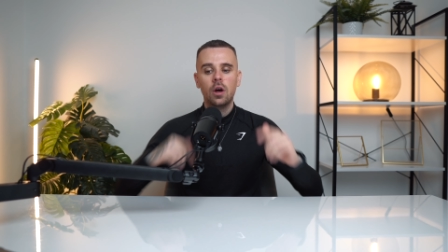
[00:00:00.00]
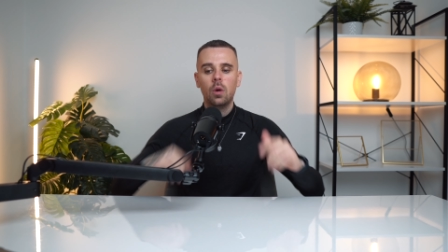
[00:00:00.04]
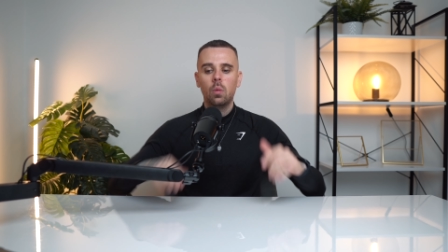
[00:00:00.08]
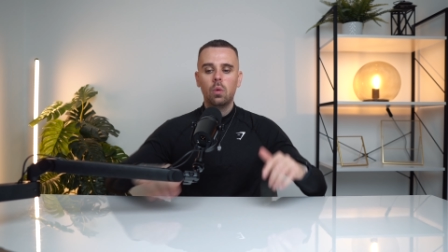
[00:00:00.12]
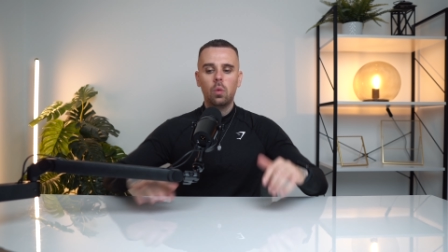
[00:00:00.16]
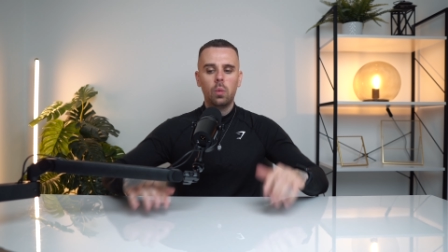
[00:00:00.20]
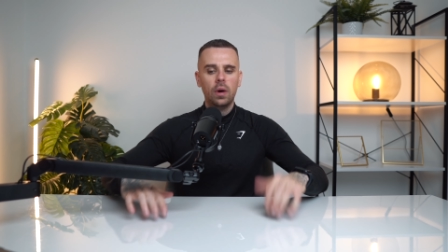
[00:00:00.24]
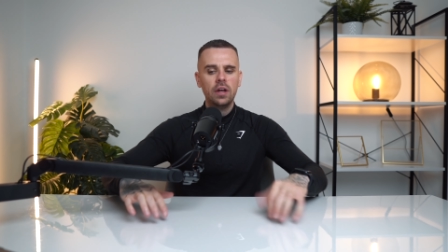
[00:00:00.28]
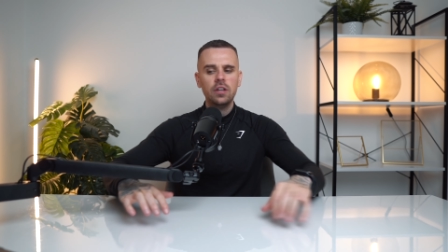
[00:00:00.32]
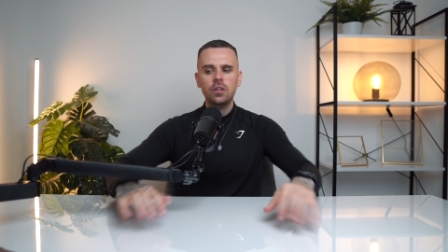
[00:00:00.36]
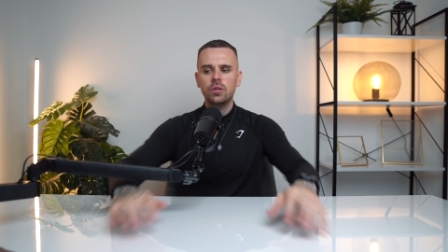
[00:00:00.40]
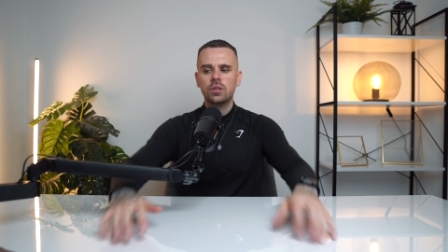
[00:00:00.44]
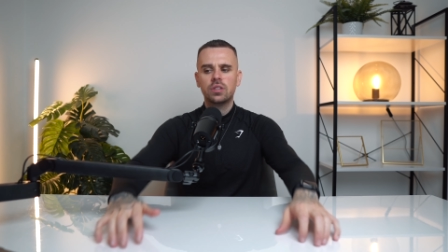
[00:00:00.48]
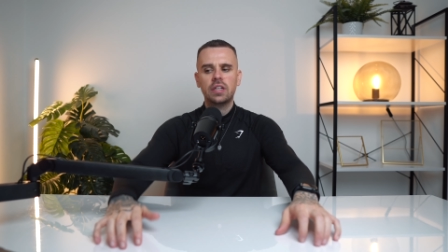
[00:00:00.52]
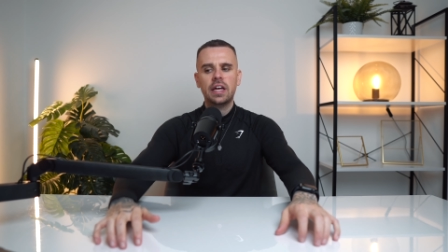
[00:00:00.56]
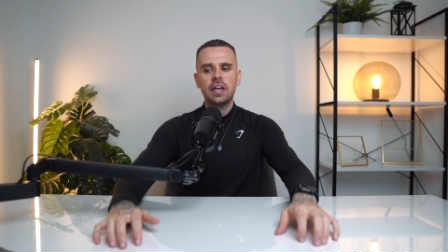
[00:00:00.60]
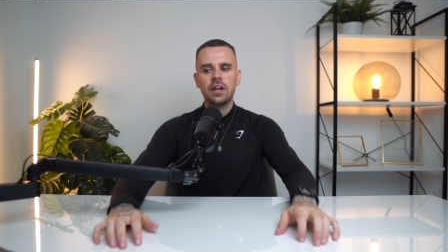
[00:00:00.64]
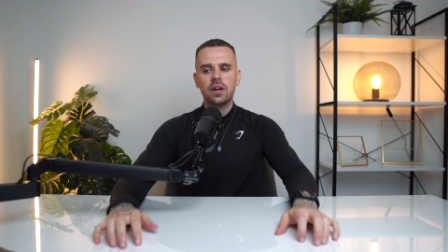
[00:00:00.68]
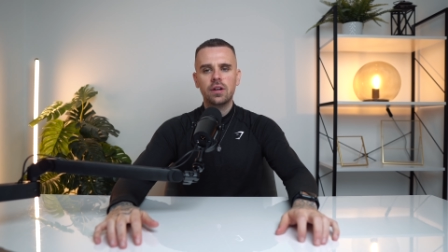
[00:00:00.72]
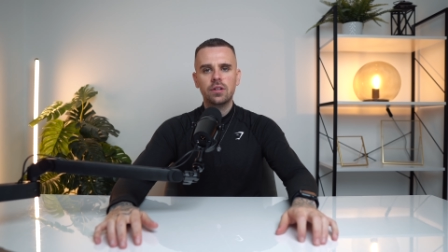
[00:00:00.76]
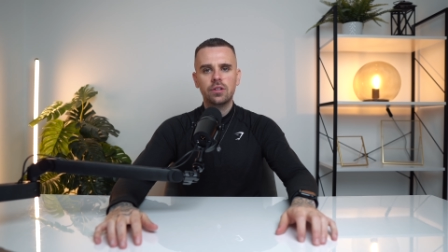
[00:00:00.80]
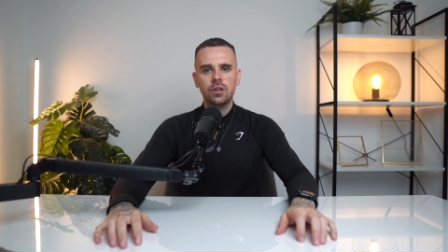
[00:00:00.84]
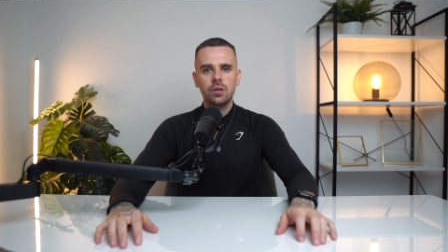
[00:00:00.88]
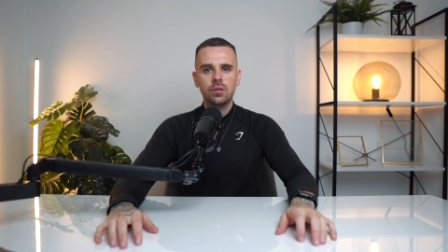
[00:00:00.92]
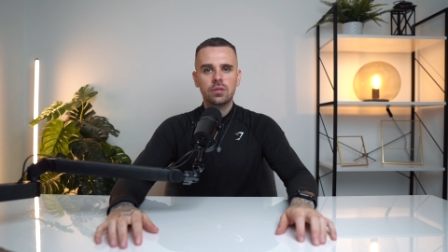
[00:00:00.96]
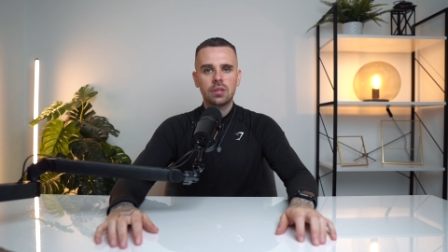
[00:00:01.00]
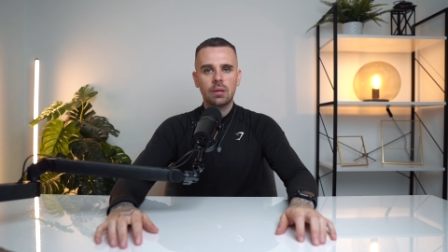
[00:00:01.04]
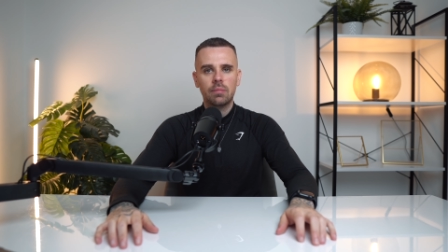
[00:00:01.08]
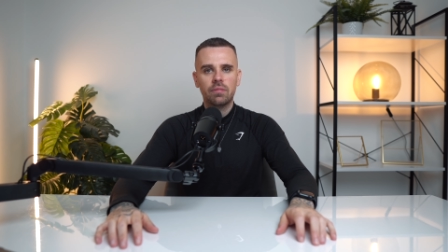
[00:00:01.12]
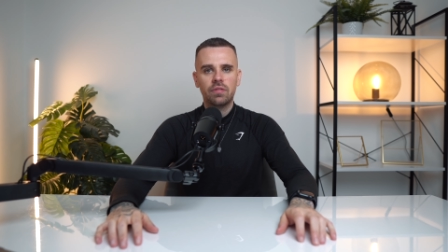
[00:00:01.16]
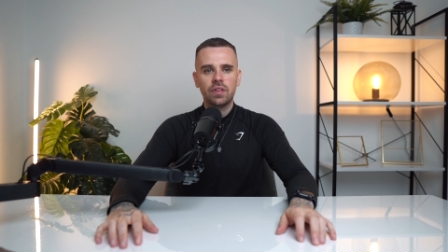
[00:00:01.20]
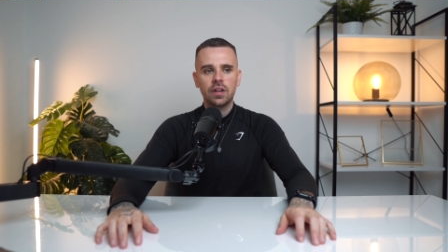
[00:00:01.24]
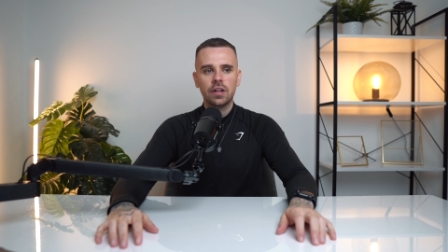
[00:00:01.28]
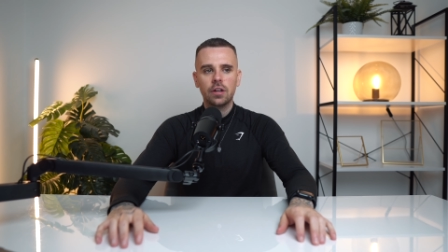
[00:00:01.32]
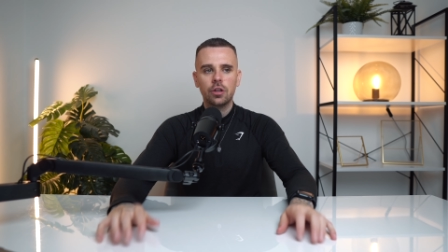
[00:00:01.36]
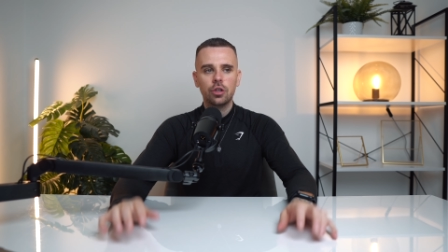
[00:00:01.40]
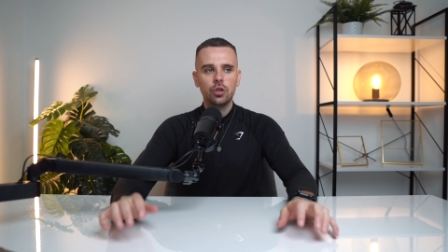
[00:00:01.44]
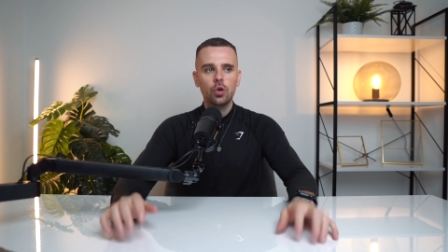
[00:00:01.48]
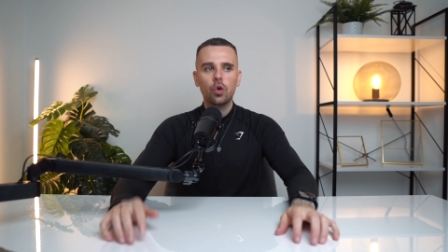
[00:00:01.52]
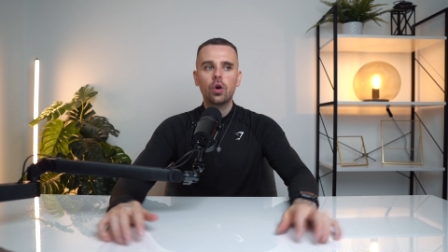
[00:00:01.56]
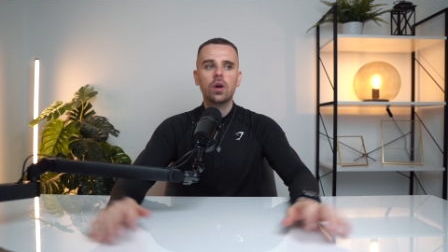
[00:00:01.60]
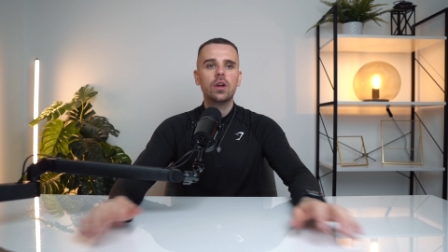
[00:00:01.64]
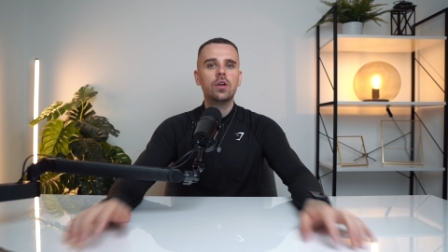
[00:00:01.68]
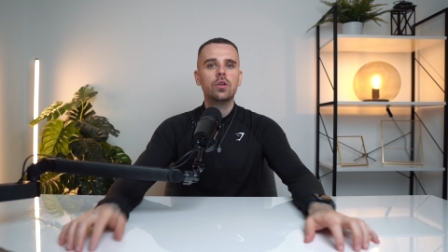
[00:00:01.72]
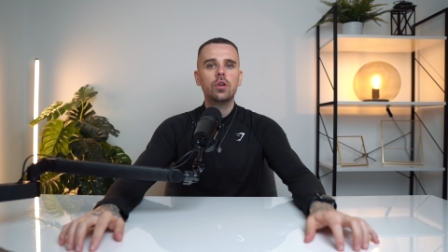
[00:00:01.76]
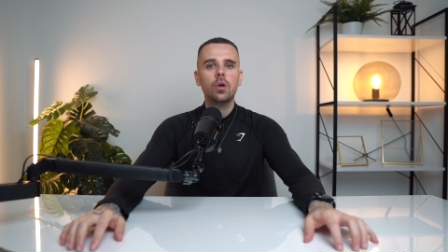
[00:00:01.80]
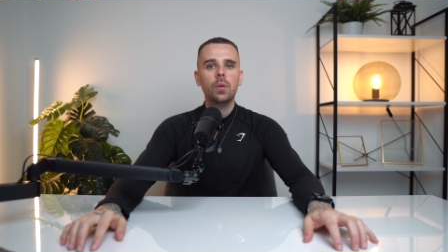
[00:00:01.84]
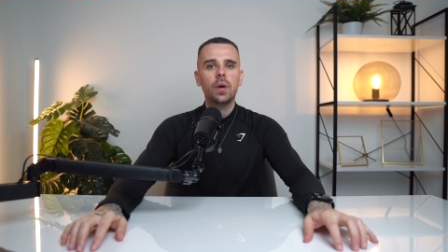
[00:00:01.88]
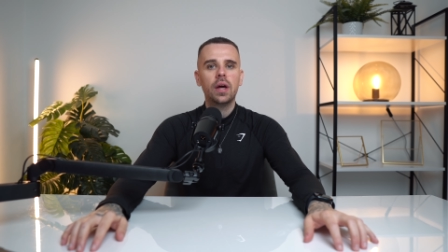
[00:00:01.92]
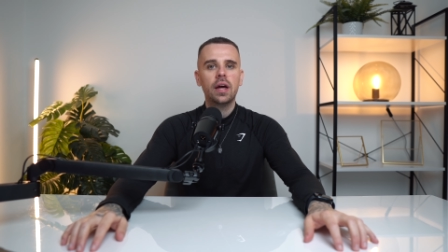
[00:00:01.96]
well, when you say you're going to do something, you're going
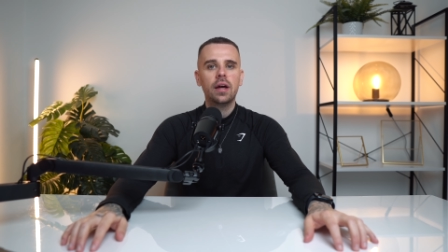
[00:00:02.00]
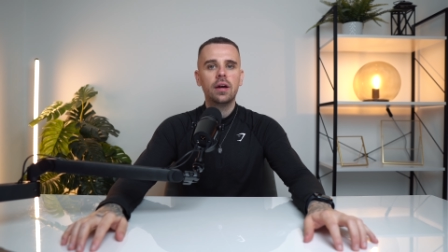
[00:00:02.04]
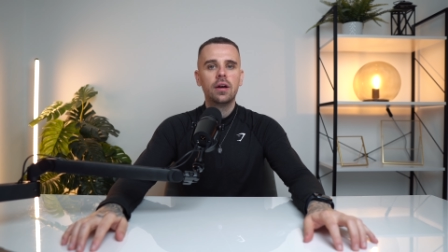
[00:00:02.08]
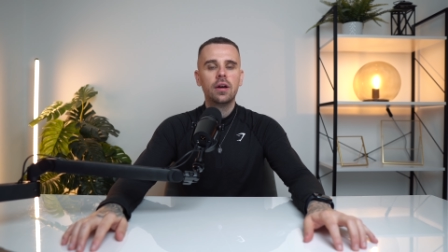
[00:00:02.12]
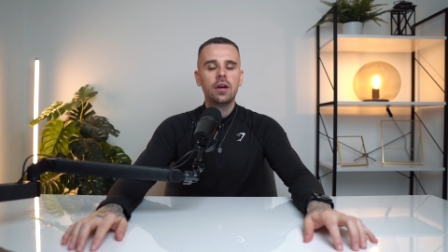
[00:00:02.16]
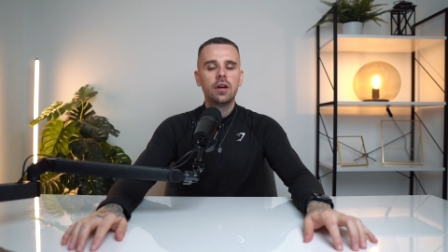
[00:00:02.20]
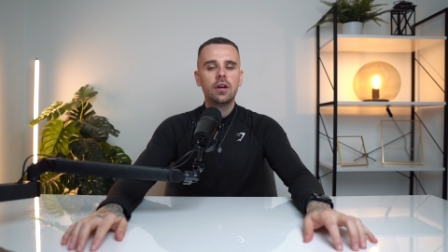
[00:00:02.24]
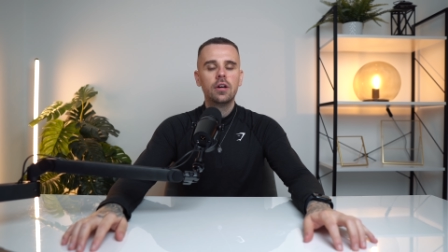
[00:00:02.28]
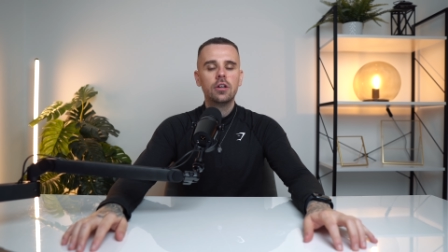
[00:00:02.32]
to do it.